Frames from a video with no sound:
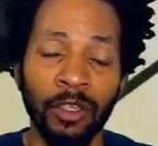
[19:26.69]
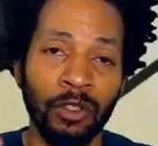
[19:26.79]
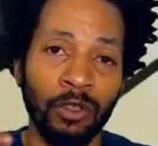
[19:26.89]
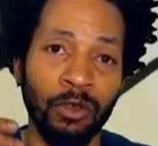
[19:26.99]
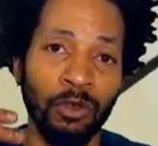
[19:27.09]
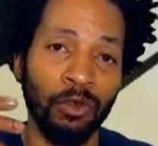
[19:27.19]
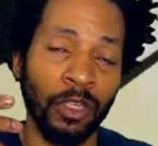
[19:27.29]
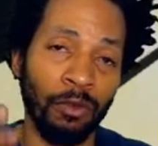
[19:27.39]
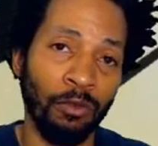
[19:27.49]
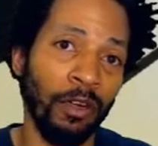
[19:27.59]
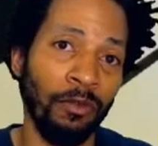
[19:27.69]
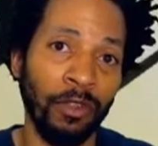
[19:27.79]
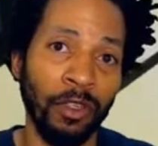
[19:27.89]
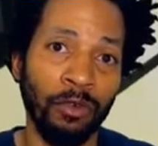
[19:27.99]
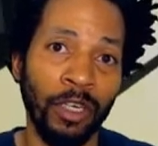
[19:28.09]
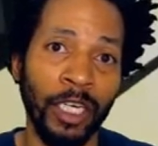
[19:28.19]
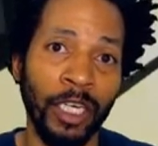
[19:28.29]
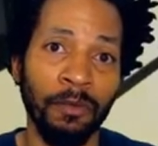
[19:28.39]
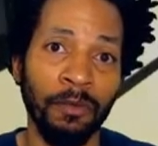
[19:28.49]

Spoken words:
to get rid of the green,